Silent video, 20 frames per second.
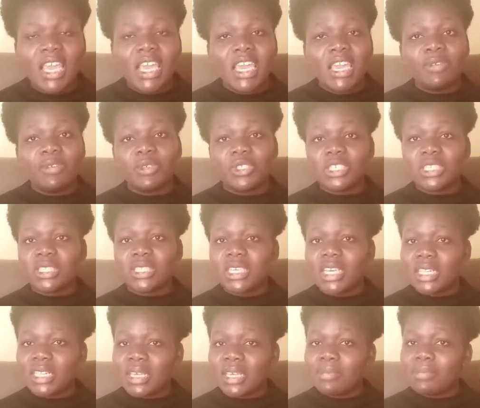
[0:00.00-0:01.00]
If you just
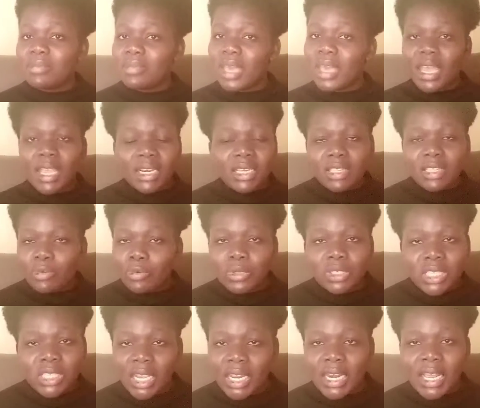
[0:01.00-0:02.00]
get them any
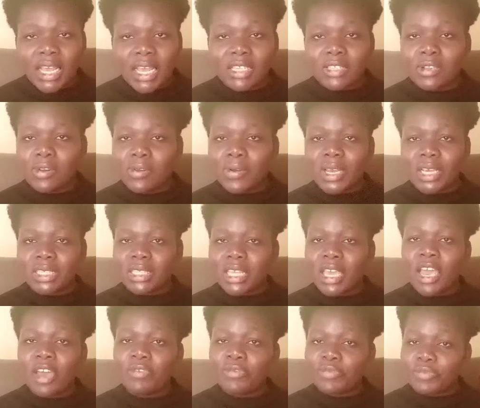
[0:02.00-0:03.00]
container, as long as they
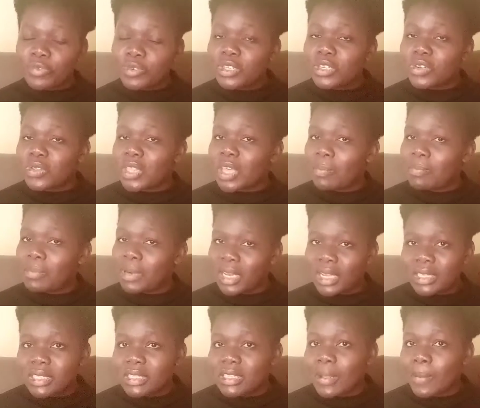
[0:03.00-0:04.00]
have food on their
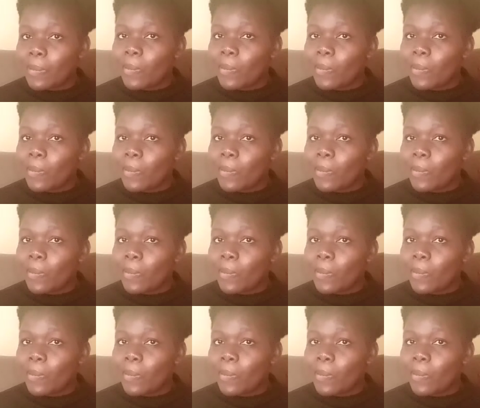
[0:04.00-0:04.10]
plates,